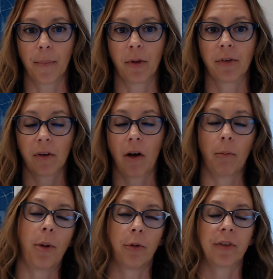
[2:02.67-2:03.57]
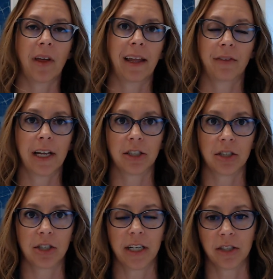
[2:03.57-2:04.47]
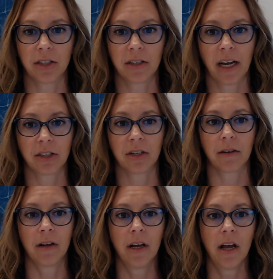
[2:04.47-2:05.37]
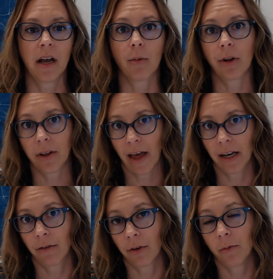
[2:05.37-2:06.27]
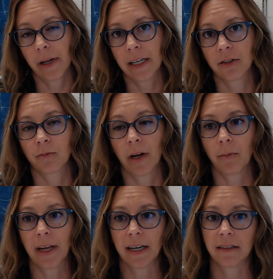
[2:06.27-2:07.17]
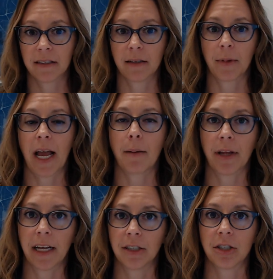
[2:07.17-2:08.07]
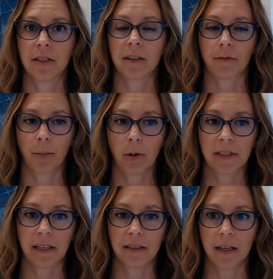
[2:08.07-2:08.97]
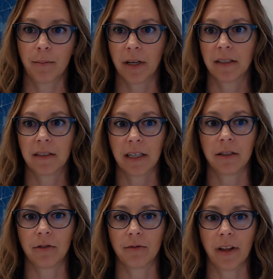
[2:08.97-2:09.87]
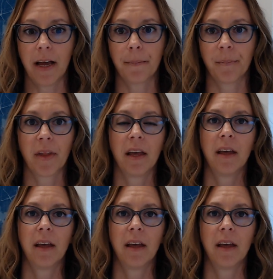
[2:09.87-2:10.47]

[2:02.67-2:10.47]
So it's called post-classification change detection. We'll look at that in a few weeks when we get into some of the applications of remote sensing, but stay tuned for that.